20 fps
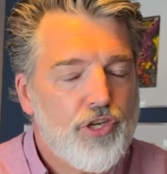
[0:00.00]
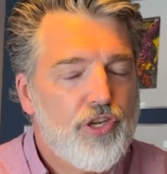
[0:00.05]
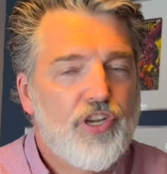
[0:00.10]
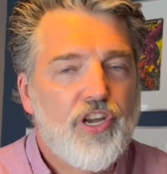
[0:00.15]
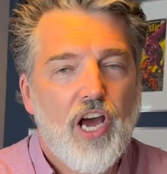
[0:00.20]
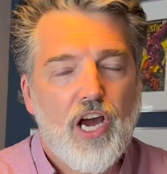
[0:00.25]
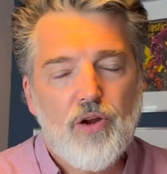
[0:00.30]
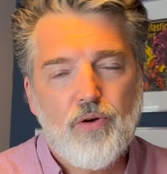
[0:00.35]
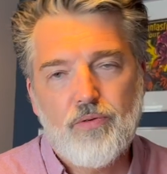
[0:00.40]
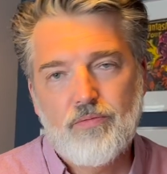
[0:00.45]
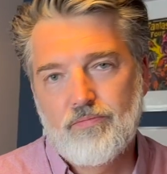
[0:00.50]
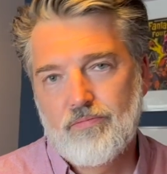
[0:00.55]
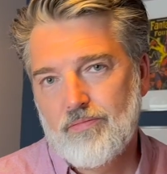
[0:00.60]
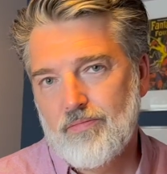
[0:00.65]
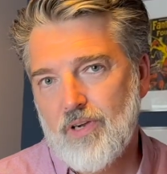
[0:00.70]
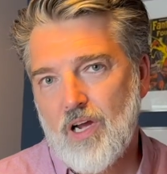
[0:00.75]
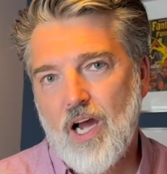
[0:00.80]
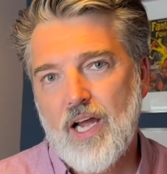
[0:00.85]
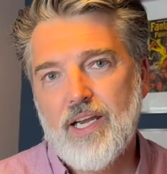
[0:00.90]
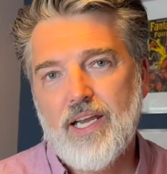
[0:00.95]
No.
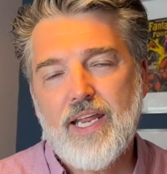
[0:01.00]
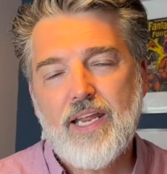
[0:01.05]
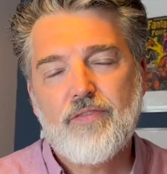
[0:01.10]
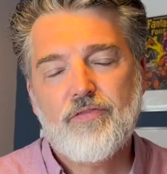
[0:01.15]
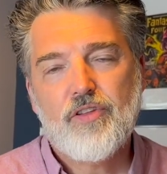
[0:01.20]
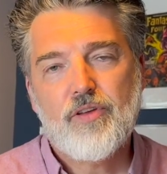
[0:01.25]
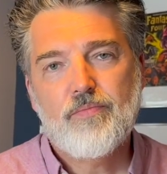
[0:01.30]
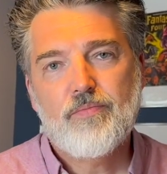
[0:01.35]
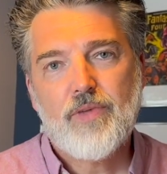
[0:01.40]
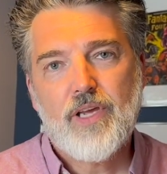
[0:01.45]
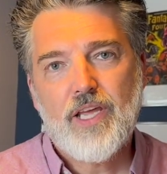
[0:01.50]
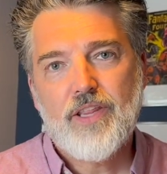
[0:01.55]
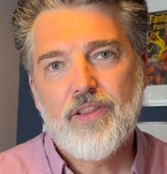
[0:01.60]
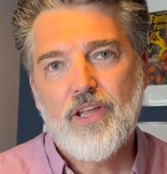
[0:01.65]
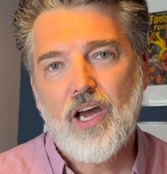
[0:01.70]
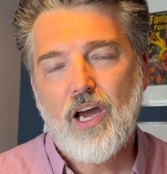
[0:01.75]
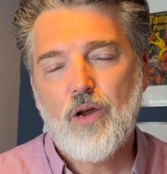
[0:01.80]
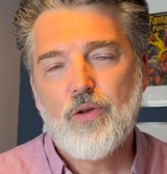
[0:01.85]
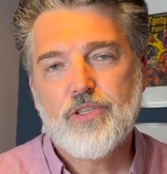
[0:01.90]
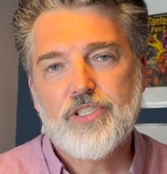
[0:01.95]
I leave them in the
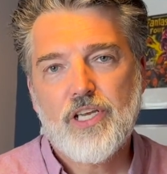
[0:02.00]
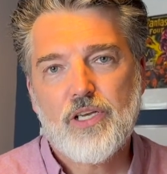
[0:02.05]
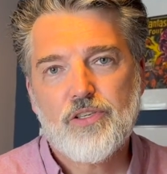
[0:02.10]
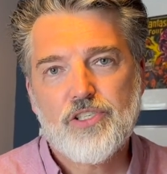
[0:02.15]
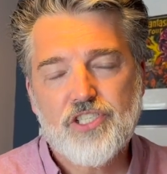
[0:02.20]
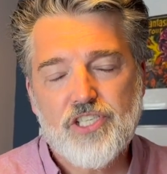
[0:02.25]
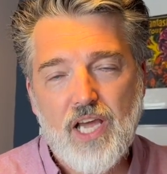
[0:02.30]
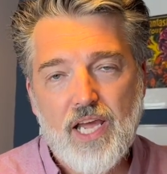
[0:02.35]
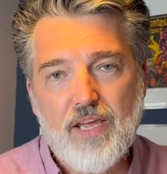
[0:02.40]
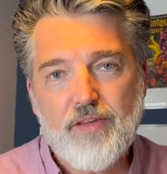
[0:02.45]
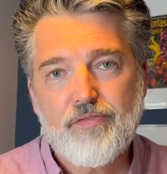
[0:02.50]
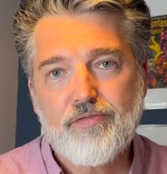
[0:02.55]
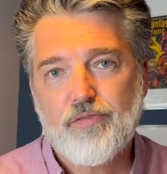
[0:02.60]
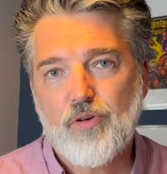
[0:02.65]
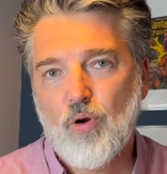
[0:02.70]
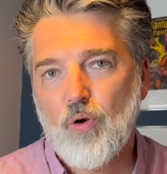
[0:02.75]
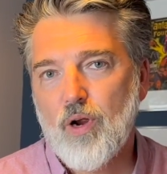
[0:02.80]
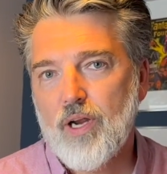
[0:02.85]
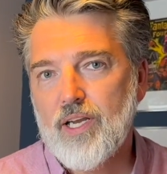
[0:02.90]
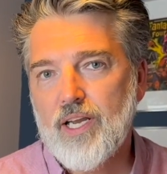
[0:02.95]
hotel safe,
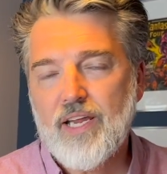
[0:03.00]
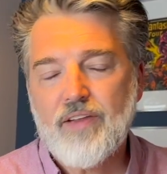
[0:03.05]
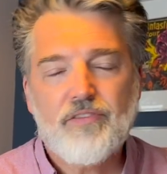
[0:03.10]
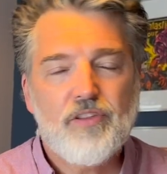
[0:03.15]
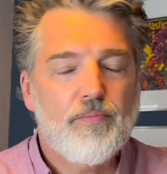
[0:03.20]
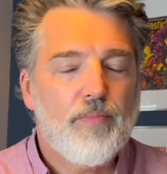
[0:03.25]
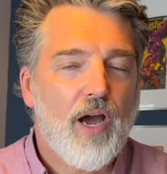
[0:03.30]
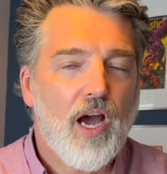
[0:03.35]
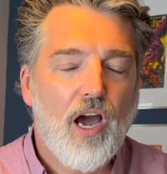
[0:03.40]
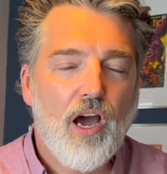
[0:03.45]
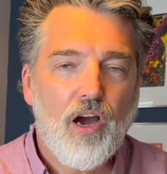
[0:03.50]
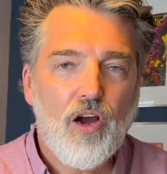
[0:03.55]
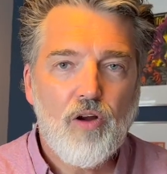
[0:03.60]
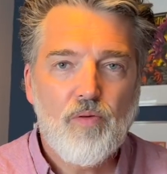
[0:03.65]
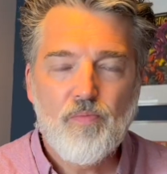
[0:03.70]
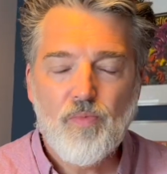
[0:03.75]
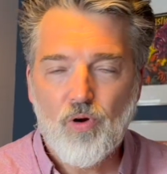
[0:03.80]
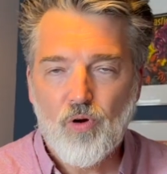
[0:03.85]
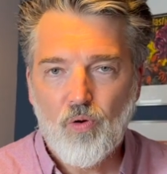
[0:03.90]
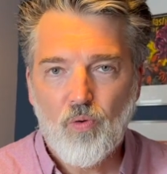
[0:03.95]
or I leave them at
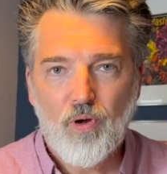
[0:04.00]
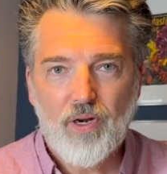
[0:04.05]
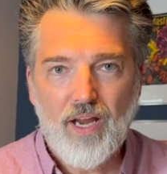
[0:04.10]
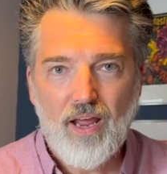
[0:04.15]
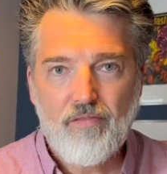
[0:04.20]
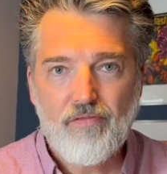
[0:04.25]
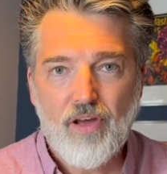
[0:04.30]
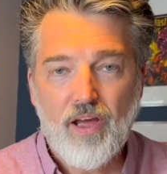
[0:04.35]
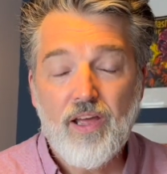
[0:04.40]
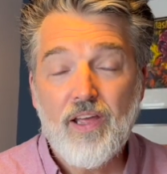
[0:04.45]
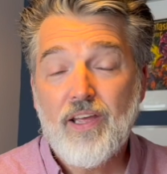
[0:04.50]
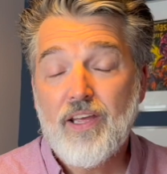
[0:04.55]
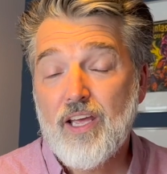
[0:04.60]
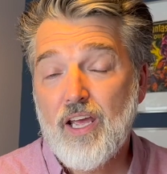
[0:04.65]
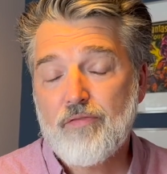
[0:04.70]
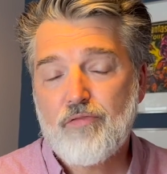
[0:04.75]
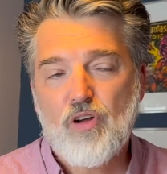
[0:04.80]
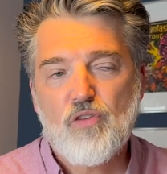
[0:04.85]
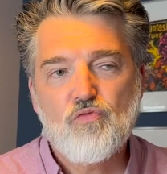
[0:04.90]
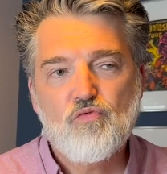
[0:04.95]
home or whatever.
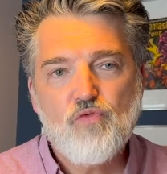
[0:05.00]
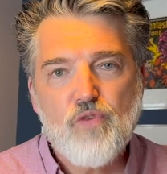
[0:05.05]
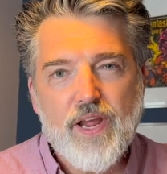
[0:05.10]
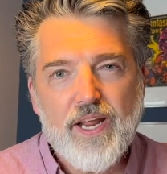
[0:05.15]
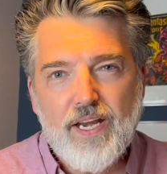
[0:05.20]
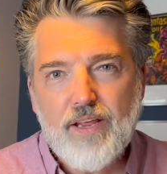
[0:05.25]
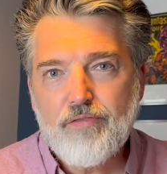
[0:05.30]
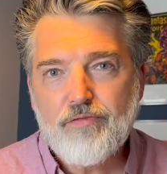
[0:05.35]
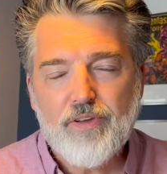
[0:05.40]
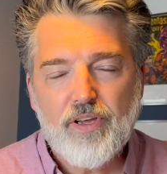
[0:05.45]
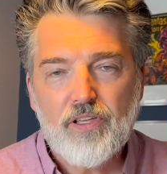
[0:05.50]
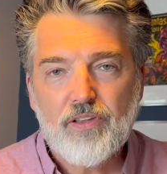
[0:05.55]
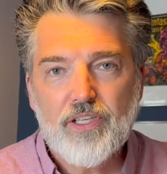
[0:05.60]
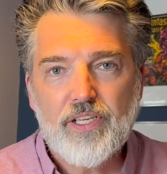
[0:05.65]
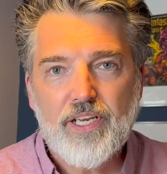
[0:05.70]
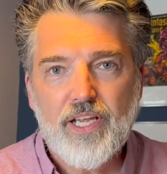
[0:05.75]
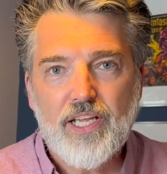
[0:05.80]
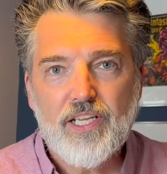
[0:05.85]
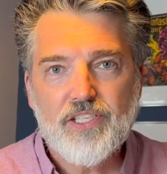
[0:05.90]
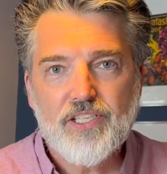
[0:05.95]
If I really feel the
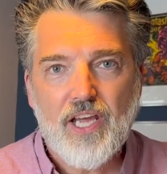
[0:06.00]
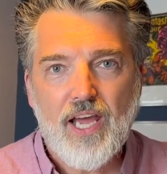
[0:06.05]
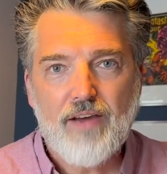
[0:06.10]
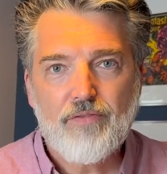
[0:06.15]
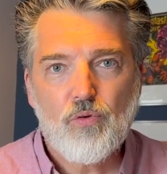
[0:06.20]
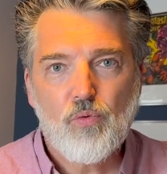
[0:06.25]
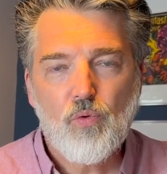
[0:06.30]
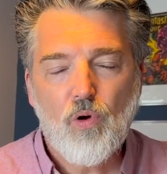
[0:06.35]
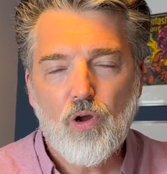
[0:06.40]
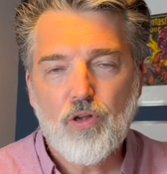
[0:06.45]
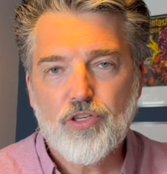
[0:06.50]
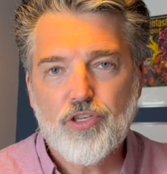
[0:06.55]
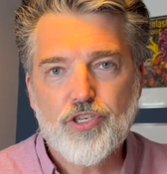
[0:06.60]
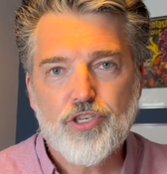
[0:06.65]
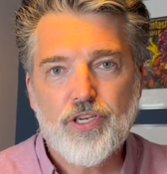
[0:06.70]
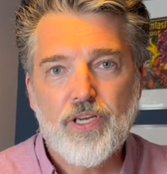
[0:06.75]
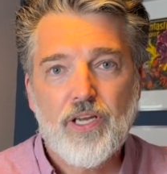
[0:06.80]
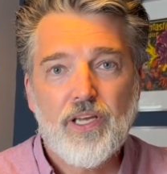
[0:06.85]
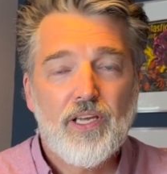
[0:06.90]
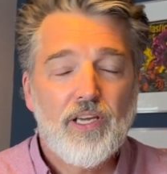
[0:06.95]
need to have a
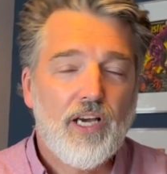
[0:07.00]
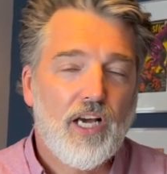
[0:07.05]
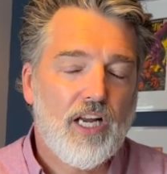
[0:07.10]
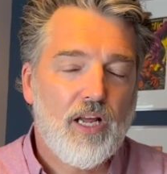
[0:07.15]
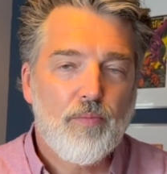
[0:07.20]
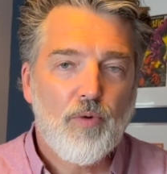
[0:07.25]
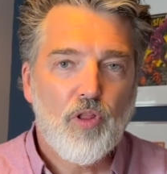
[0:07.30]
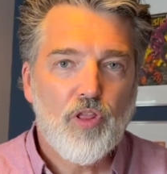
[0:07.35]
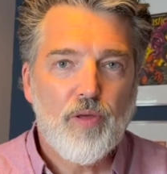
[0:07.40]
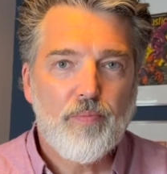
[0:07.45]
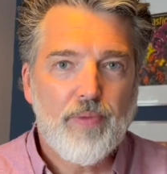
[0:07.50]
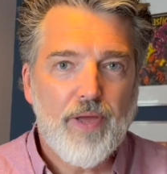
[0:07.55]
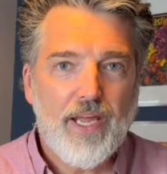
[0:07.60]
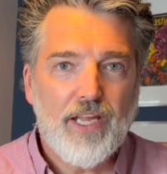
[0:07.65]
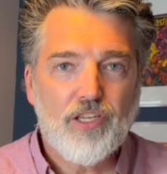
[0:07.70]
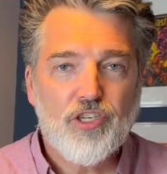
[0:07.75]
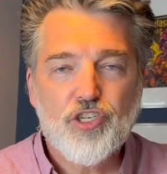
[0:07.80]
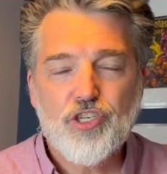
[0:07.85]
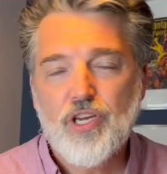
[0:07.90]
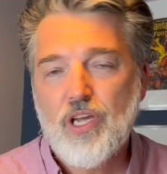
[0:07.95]
watch and I'm on the
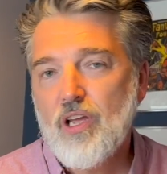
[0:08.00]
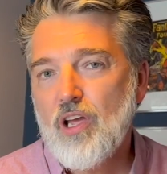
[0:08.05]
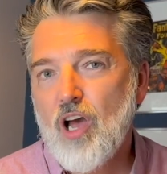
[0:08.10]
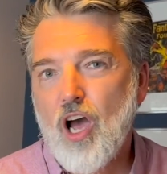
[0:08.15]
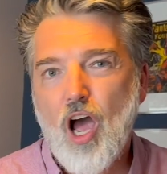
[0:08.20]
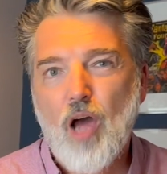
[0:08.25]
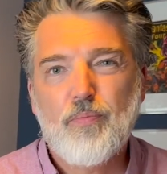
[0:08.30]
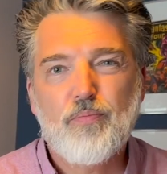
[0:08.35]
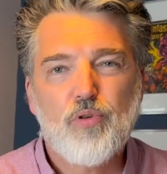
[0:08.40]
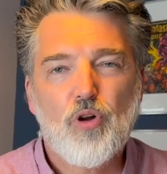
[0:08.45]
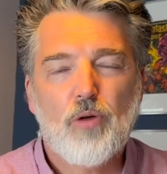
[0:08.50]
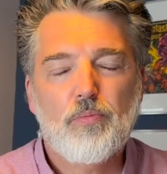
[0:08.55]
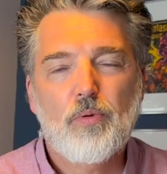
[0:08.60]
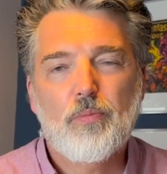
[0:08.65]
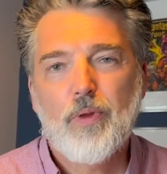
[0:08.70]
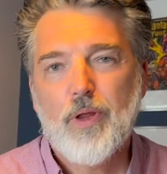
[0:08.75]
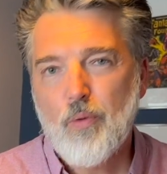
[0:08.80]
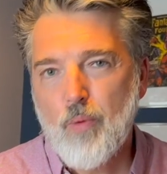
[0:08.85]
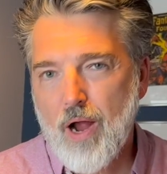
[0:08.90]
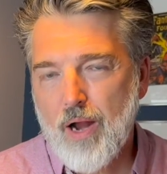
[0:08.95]
beach, I'd
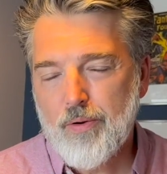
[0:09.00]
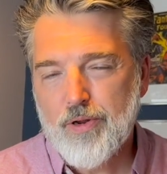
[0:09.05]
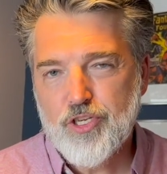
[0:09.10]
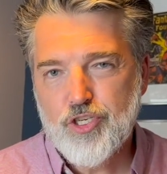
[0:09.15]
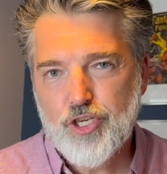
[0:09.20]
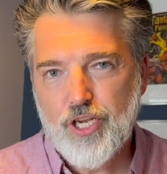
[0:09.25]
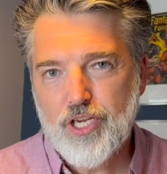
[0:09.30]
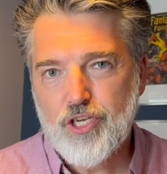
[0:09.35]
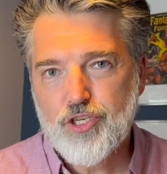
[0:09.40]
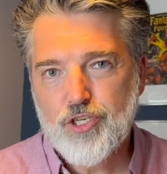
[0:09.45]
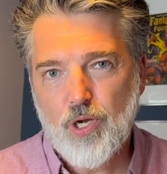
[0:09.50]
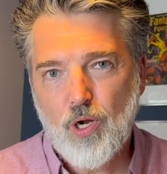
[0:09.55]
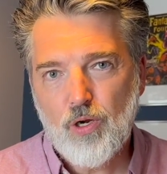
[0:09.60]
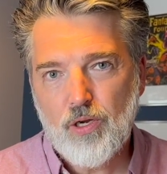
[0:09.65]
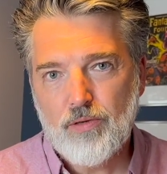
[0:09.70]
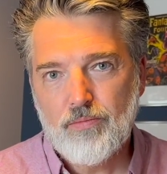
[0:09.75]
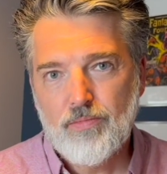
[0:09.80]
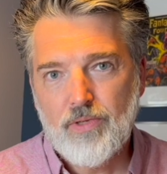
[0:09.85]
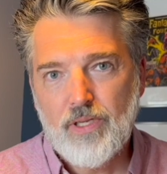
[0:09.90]
probably wear a G-Shock.